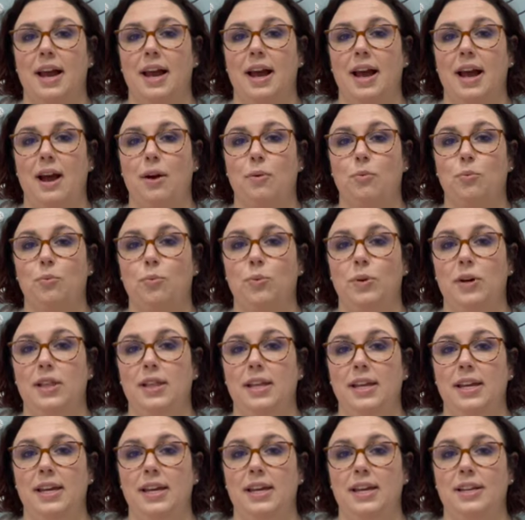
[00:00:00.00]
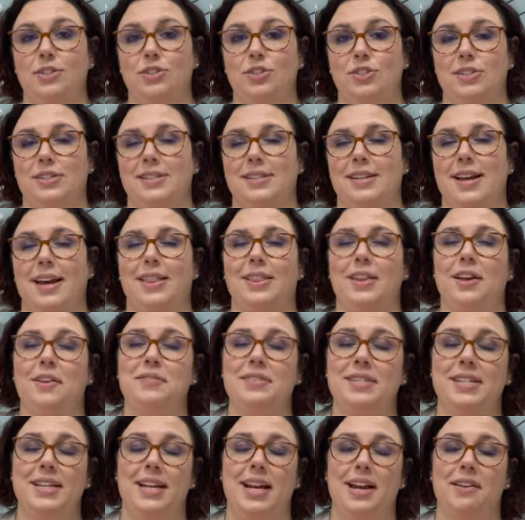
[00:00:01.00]
I
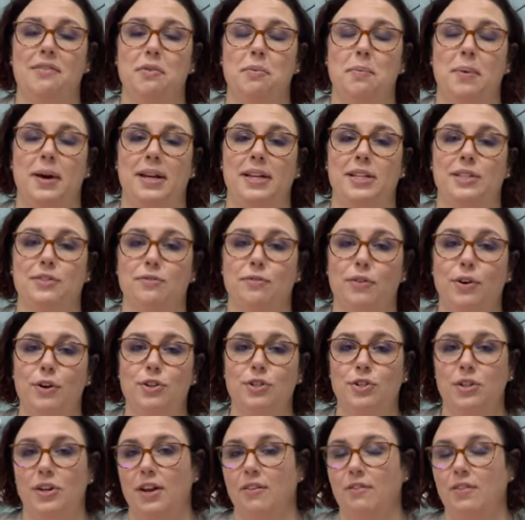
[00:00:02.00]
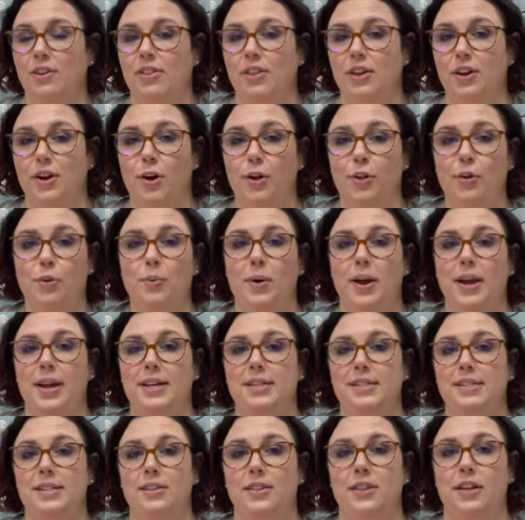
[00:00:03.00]
love seeing everybody's version of it, the
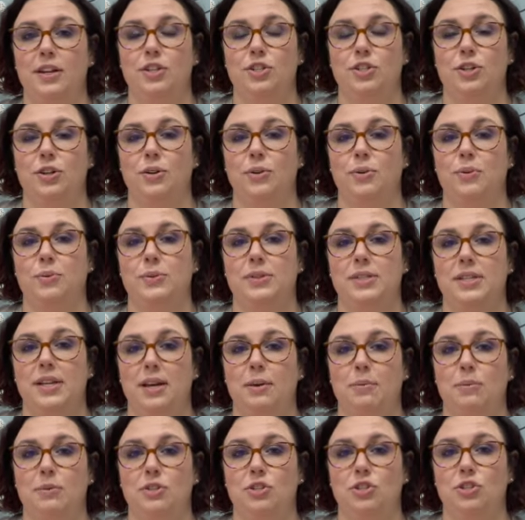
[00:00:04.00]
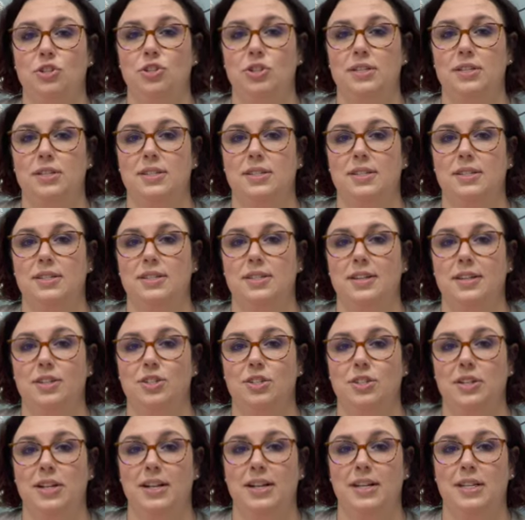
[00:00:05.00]
colorways that they chose. It was just such
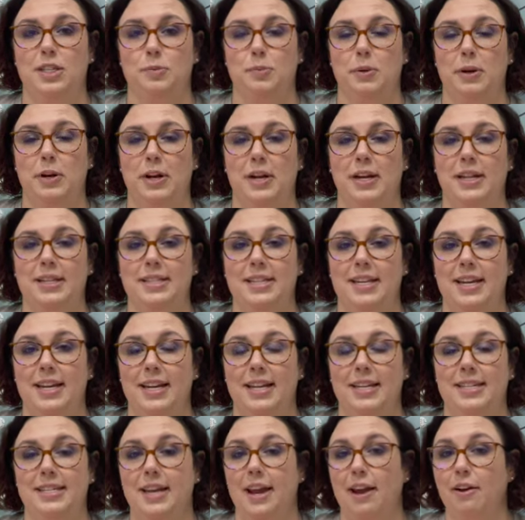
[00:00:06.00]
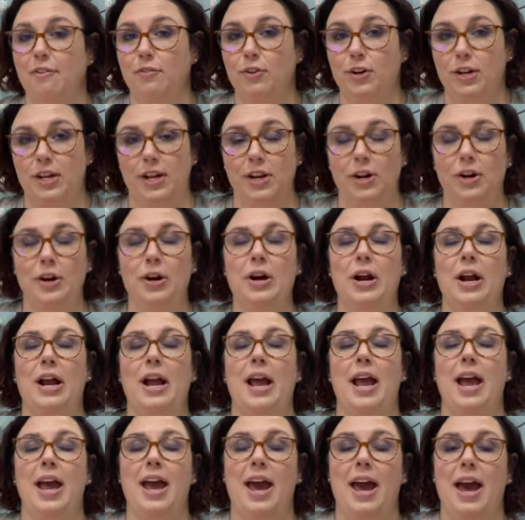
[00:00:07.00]
a neat experience. It is every year.
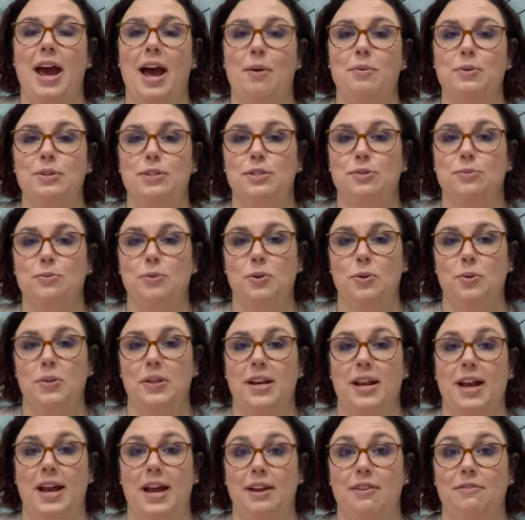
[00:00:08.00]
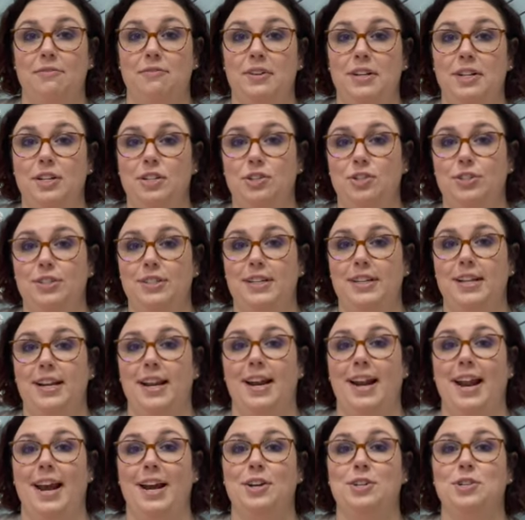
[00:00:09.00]
I was thrilled that I had finished it
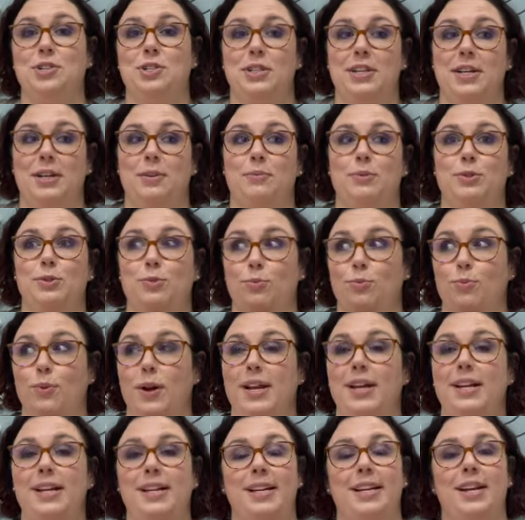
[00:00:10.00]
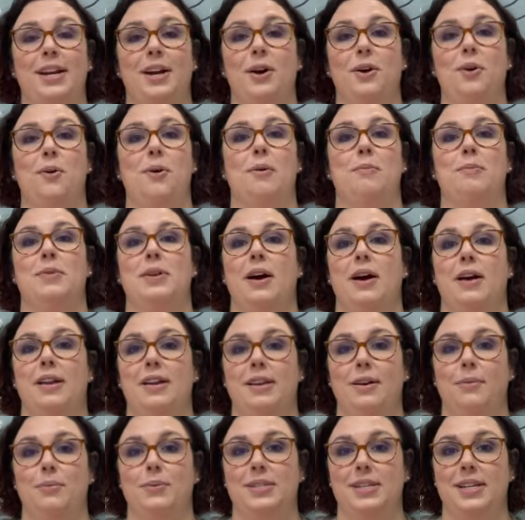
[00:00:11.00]
and actually was ready to go.
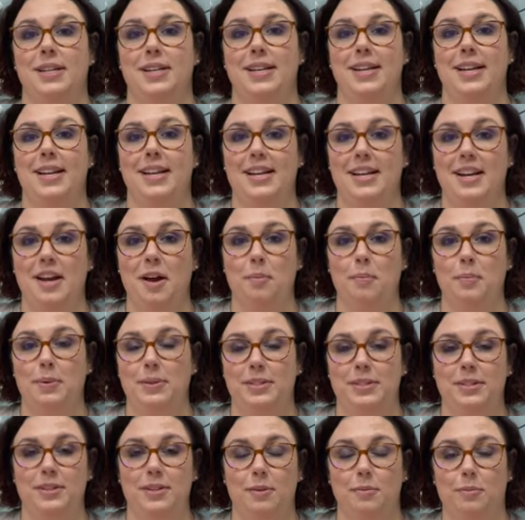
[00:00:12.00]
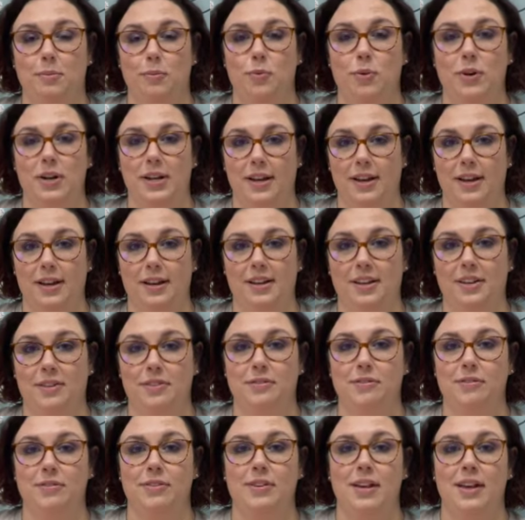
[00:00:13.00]
I wasn't knitting up into the morning
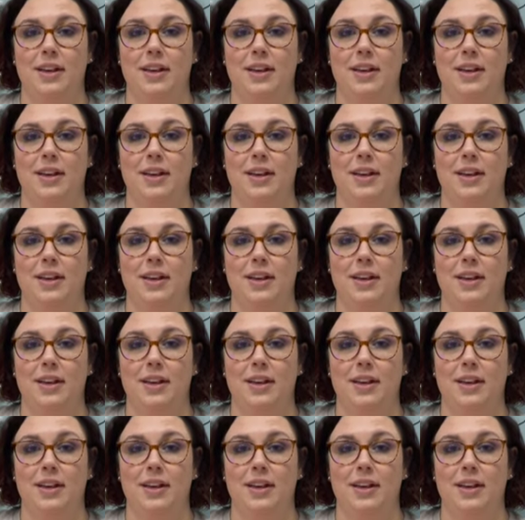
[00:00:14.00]
of,